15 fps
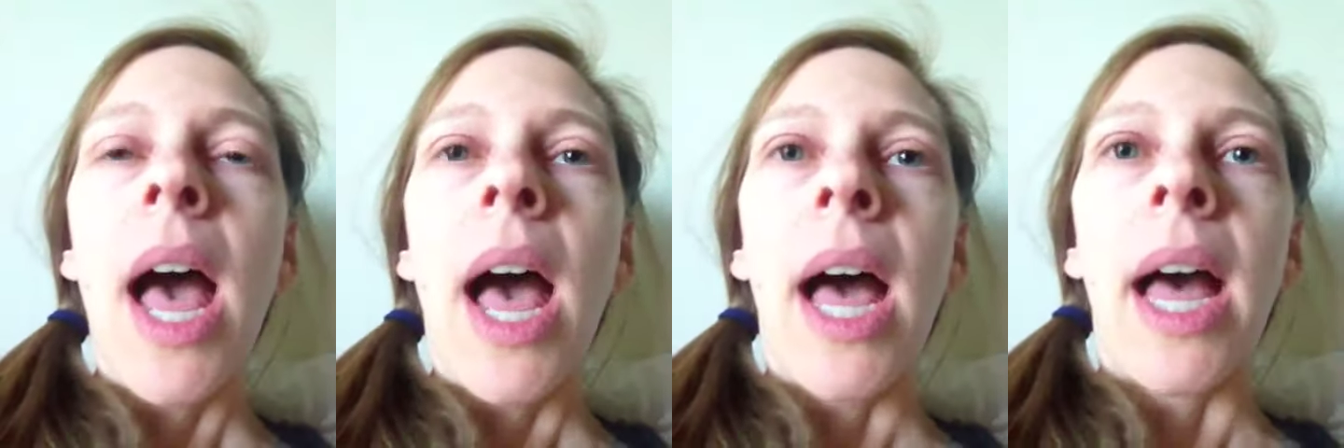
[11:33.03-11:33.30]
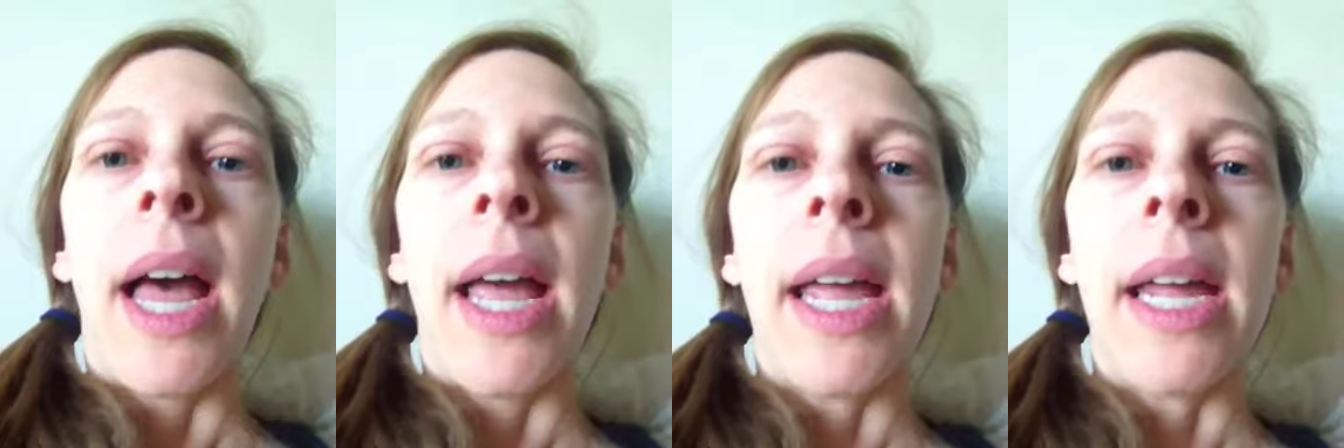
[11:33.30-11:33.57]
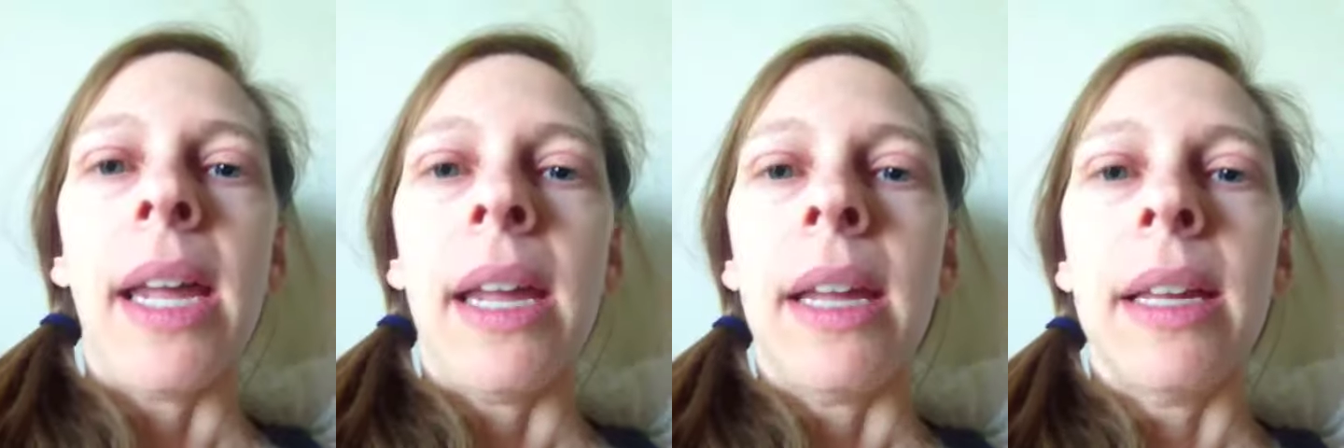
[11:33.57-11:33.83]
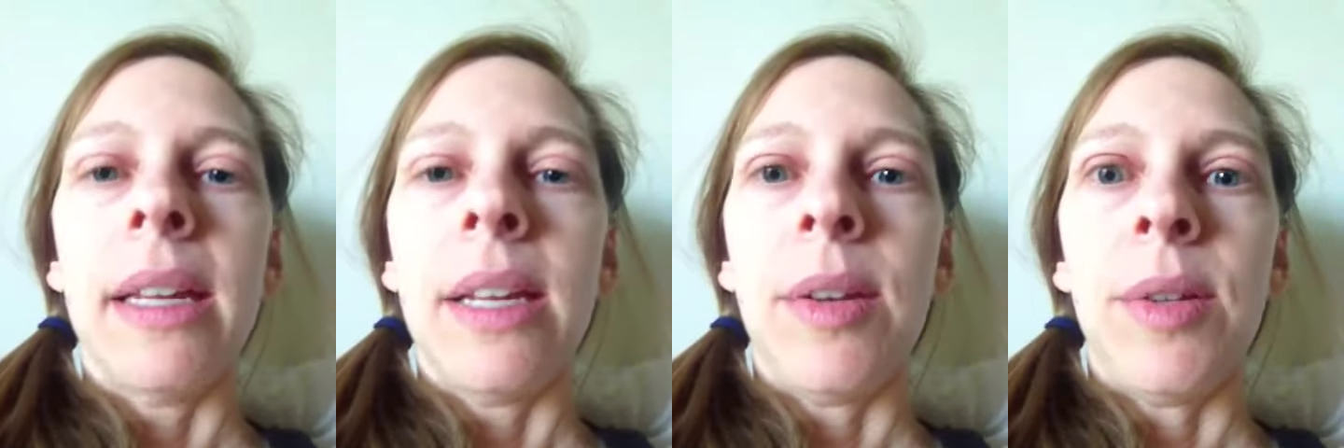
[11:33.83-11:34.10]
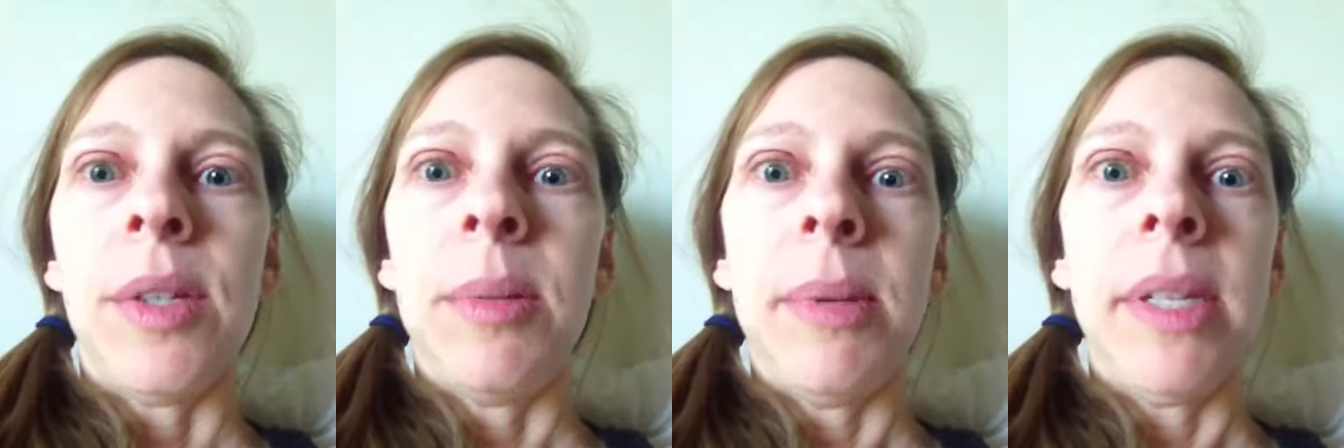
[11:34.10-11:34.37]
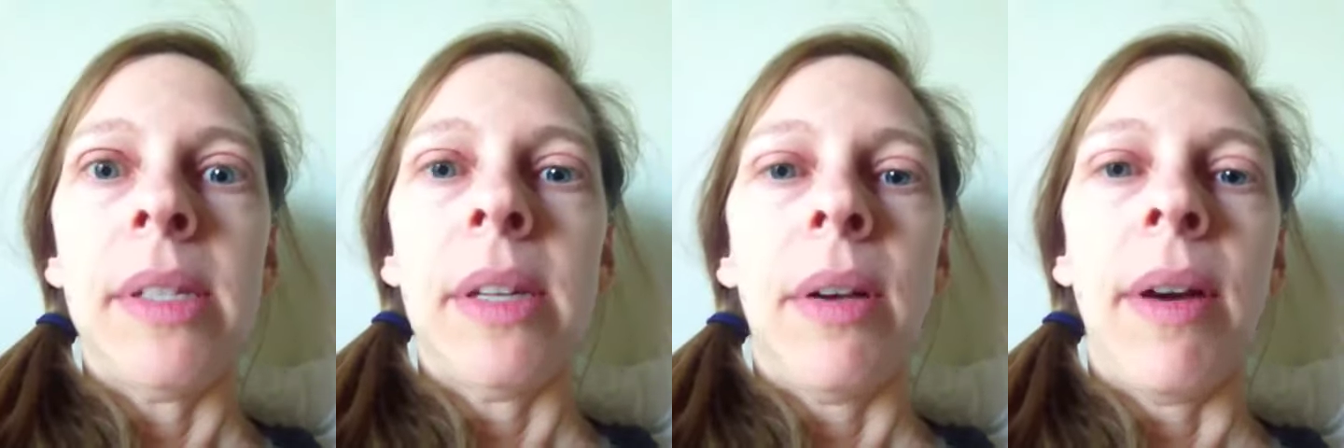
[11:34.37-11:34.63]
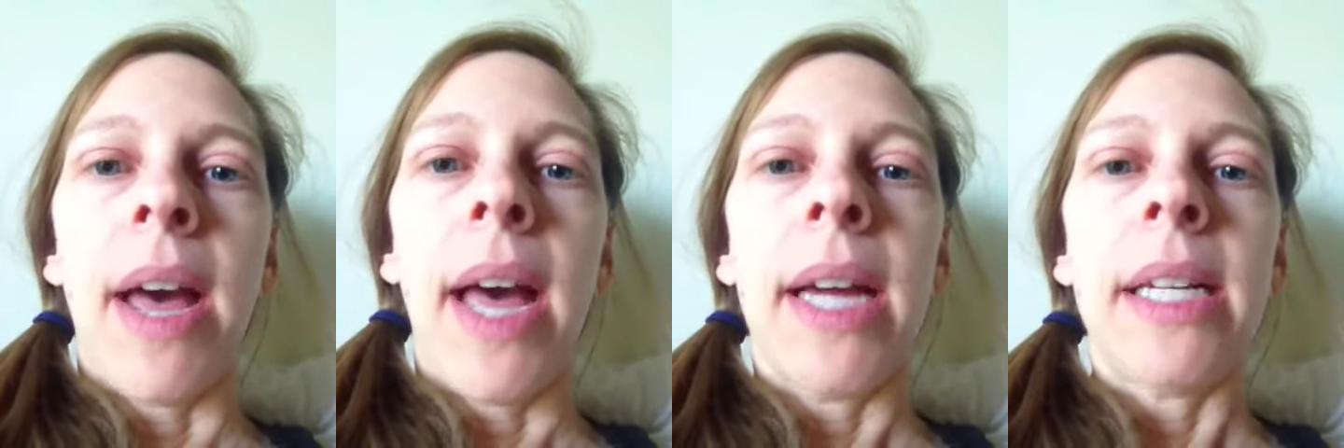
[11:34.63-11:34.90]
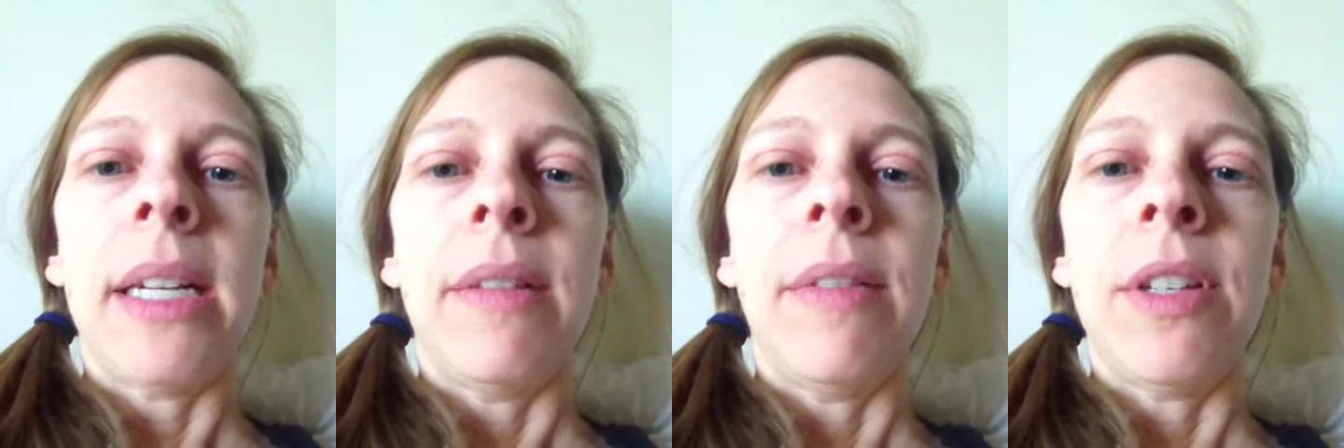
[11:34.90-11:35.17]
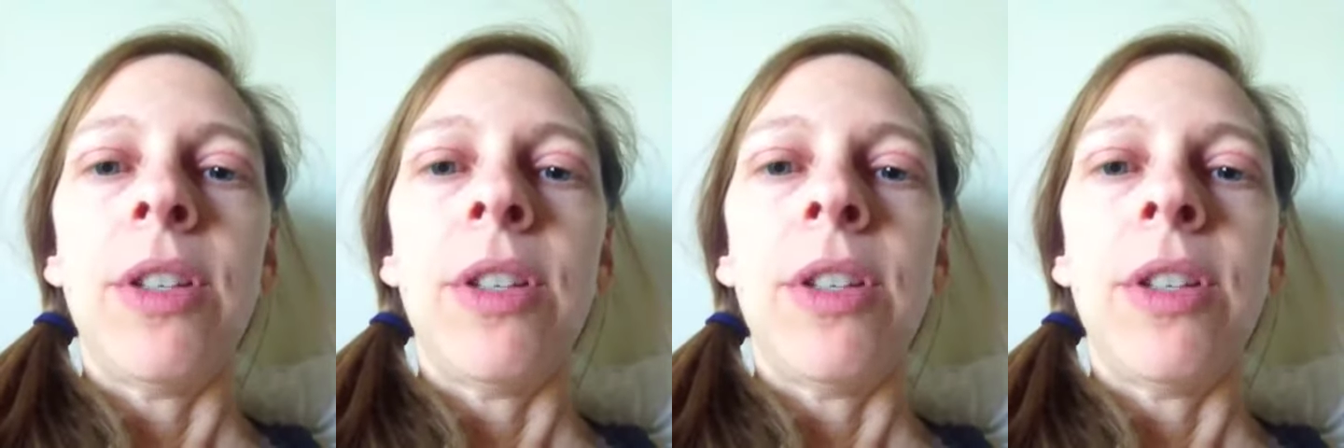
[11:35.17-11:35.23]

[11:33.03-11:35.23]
I used to be so active,